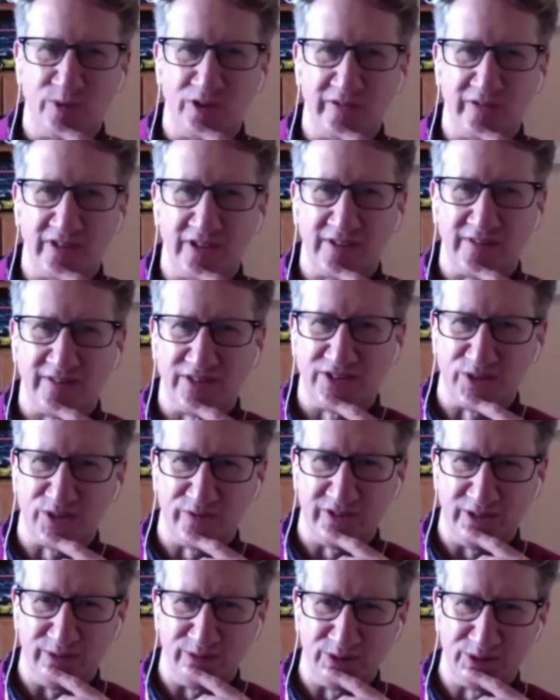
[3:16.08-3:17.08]
of the stuff
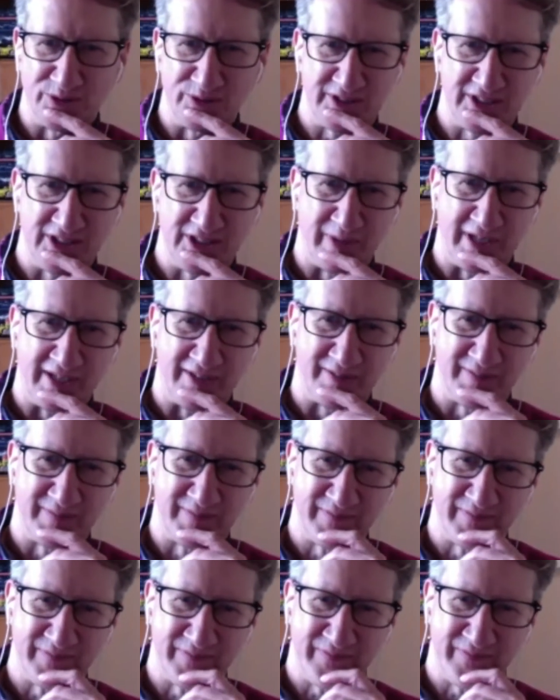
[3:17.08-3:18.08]
that you were talking about.
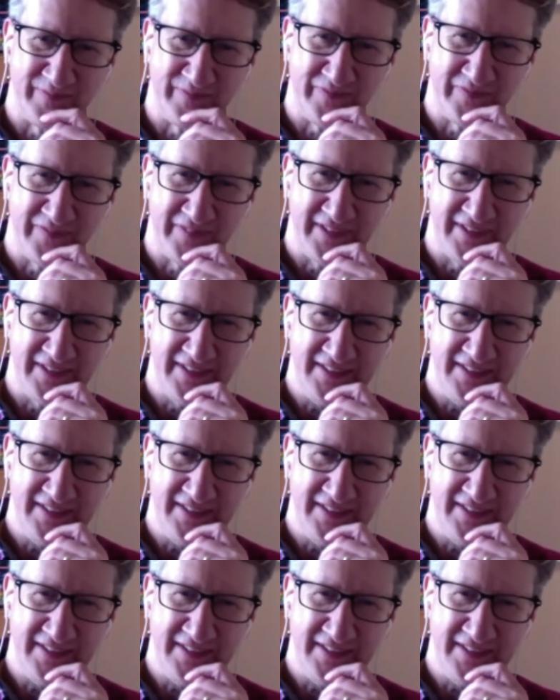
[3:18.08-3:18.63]
Yeah.